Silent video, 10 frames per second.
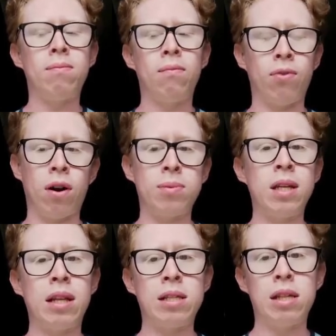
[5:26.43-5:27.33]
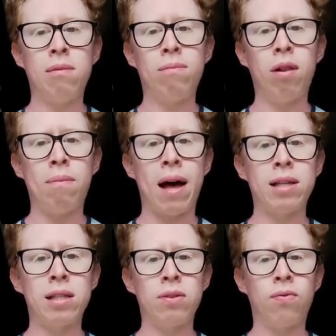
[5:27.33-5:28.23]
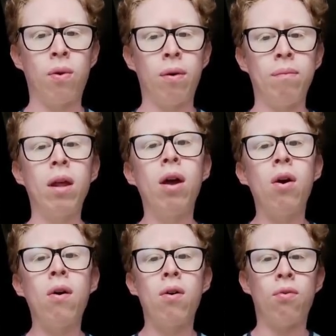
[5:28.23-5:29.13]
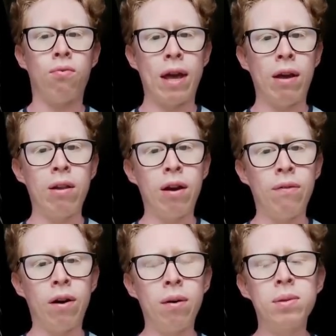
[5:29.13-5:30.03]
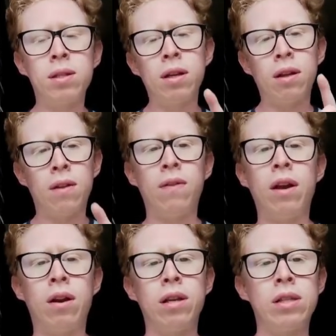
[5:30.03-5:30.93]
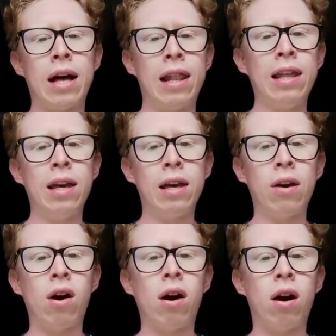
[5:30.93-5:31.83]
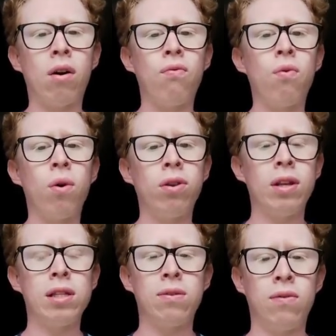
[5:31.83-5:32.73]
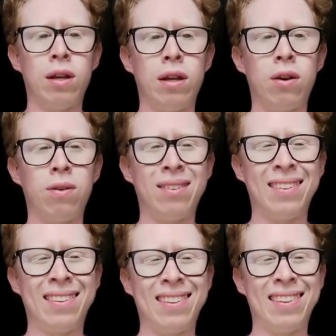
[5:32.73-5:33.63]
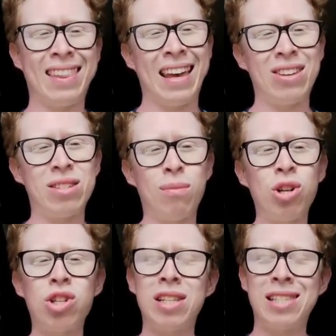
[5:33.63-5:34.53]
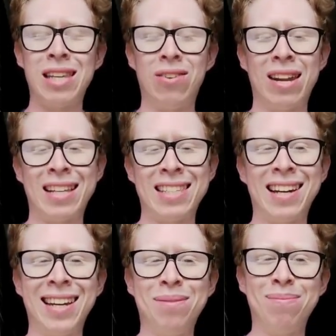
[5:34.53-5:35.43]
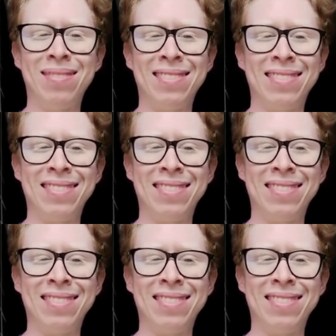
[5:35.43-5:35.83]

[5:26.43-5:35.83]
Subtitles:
verbs in the simple past form, regular verbs, there is a link for this video. Thank you so much. See you next time.